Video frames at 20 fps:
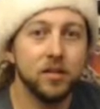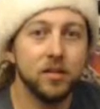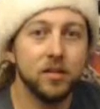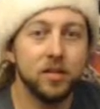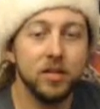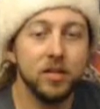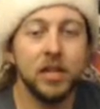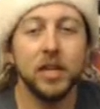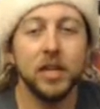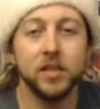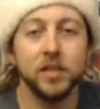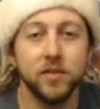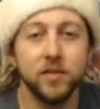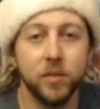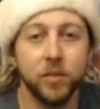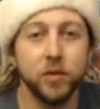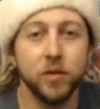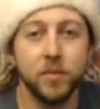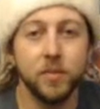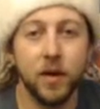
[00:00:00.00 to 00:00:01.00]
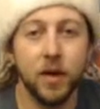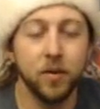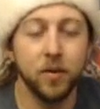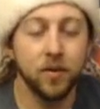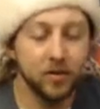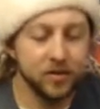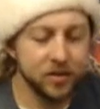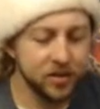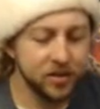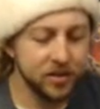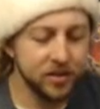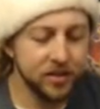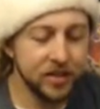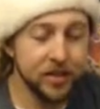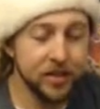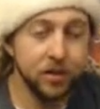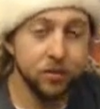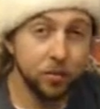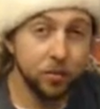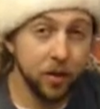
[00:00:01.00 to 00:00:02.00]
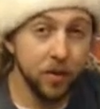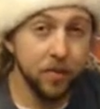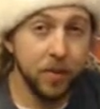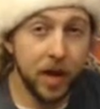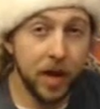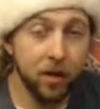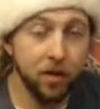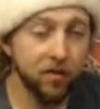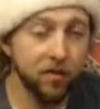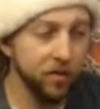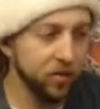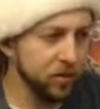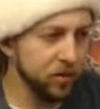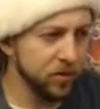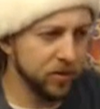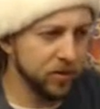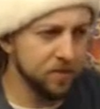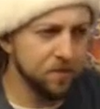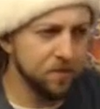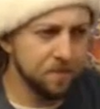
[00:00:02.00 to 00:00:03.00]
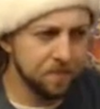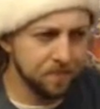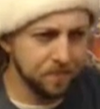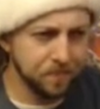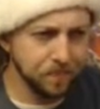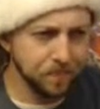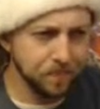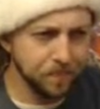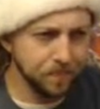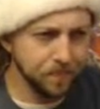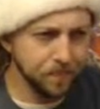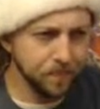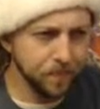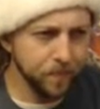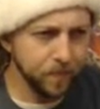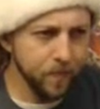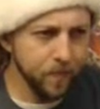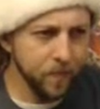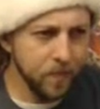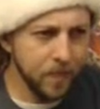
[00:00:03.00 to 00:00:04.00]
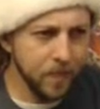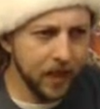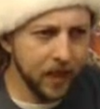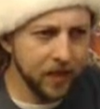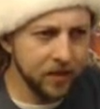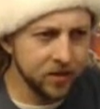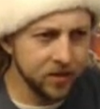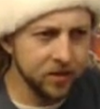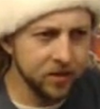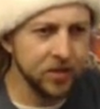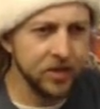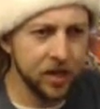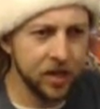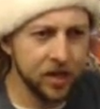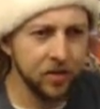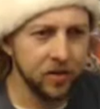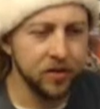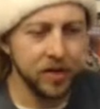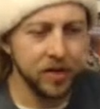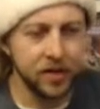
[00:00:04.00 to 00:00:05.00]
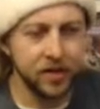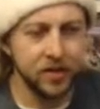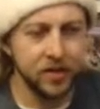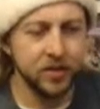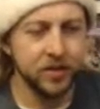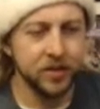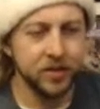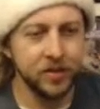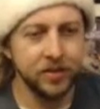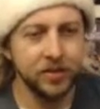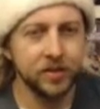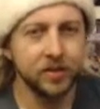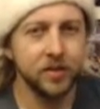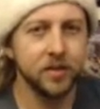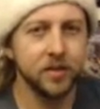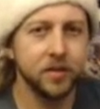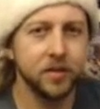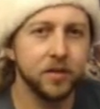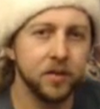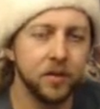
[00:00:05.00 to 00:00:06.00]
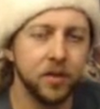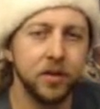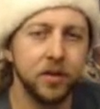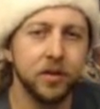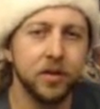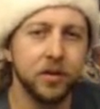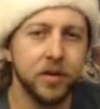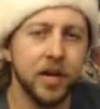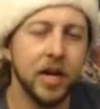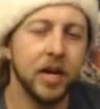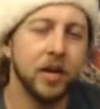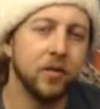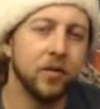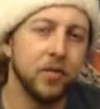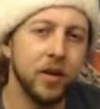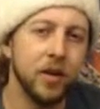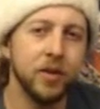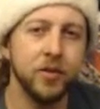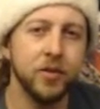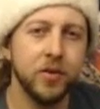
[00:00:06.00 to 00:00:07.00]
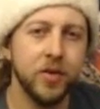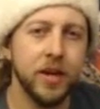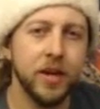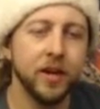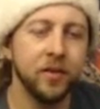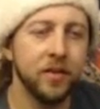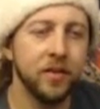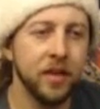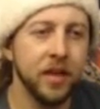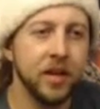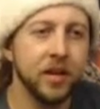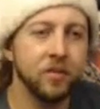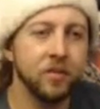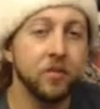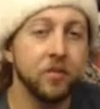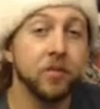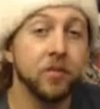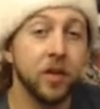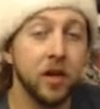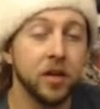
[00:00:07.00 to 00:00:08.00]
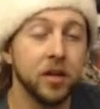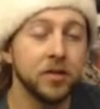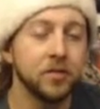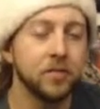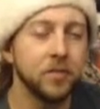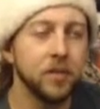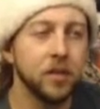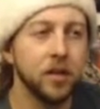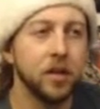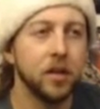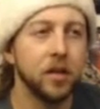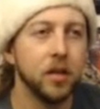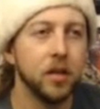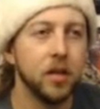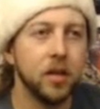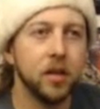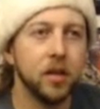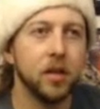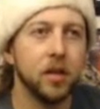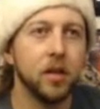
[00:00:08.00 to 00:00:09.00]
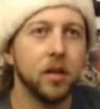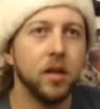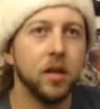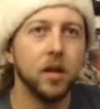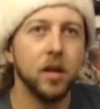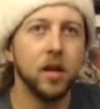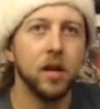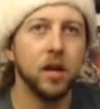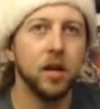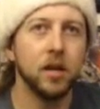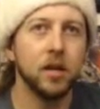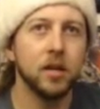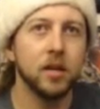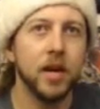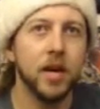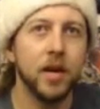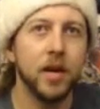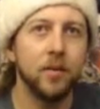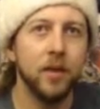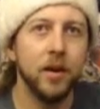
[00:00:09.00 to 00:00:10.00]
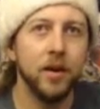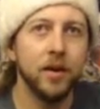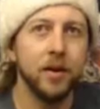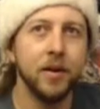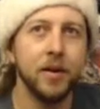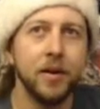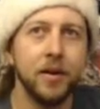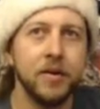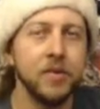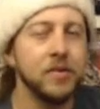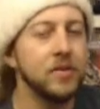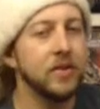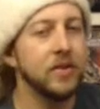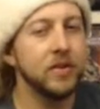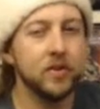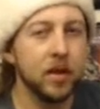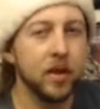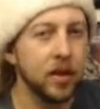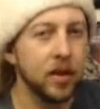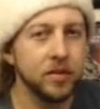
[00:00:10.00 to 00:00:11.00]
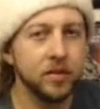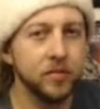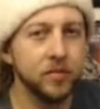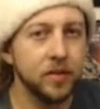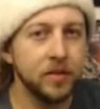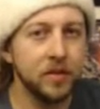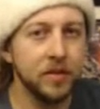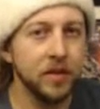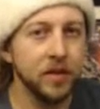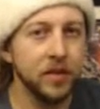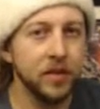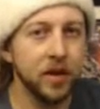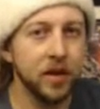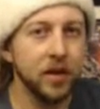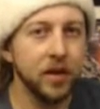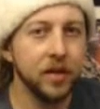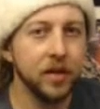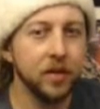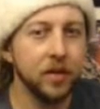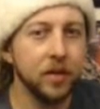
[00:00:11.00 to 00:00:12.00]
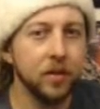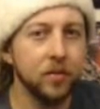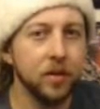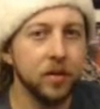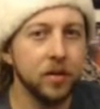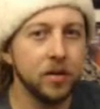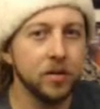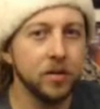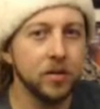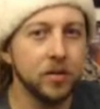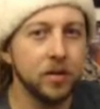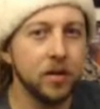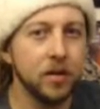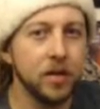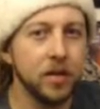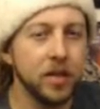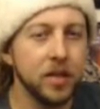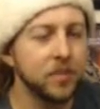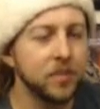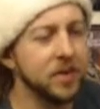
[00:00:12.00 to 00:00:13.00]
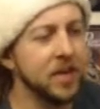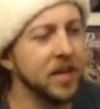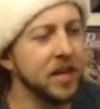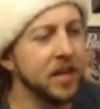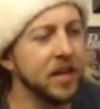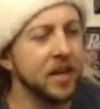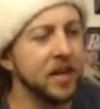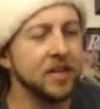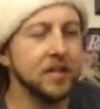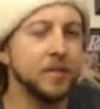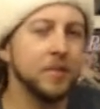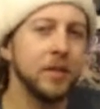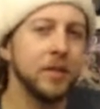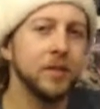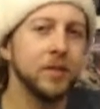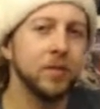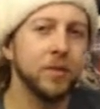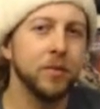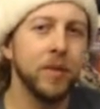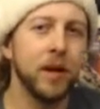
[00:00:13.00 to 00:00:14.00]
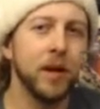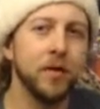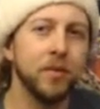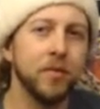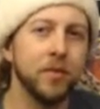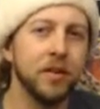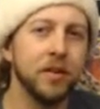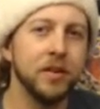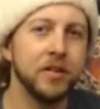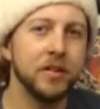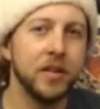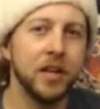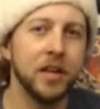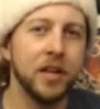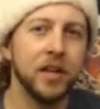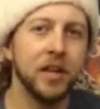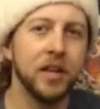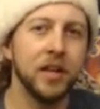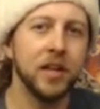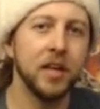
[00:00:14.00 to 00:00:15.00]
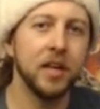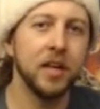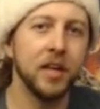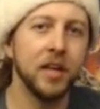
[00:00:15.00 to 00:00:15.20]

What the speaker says: she has force powers and she's actually really powerful. And so she's kind of learning how to do it, and her and Kylo Ren duke it out at the end, which was awesome. Kylo Ren isn't as awesome as he thought he was. In the beginning, it kind of seems like he's really powerful. He just kind of, like,